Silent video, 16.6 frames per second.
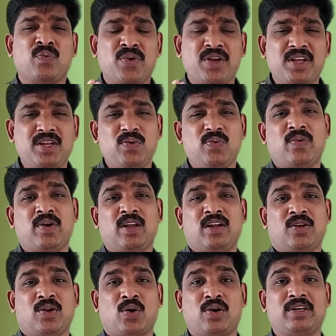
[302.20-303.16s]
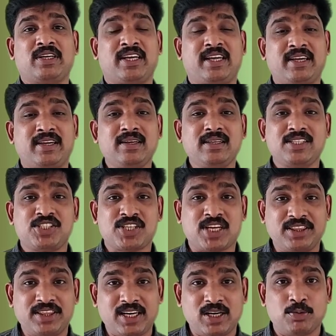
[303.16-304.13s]
very well known King
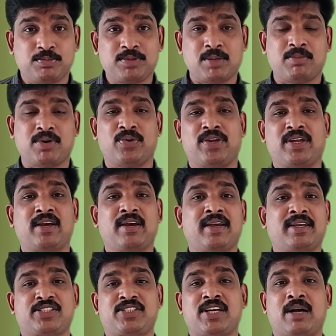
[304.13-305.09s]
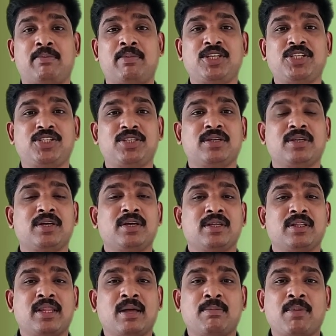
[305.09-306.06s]
Chandragupta Maurya established
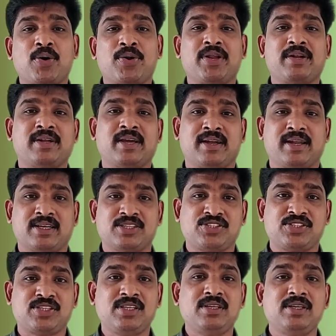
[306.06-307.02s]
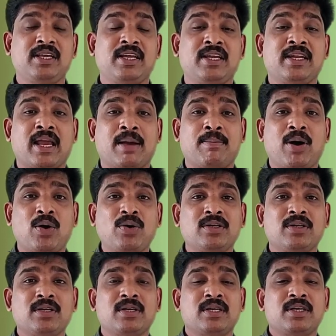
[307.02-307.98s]
the Mauryan dynasty in about
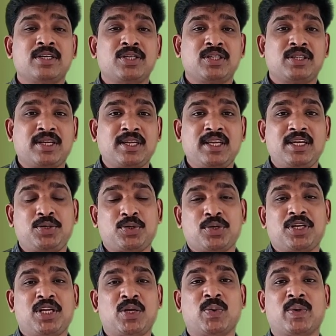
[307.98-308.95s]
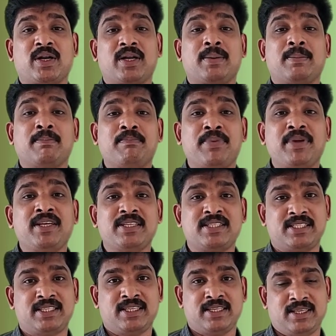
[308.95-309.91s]
321
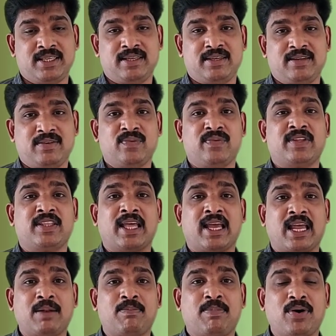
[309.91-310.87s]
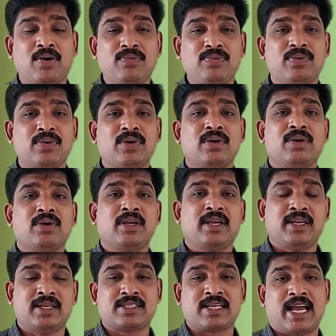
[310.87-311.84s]
BCE with the help of
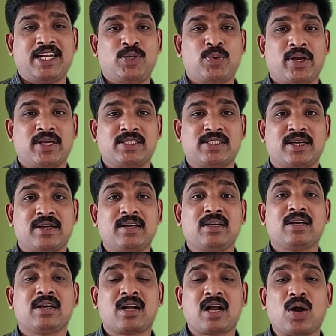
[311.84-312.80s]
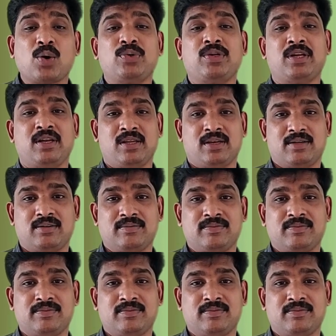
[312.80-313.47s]
his advisor Kaudilya.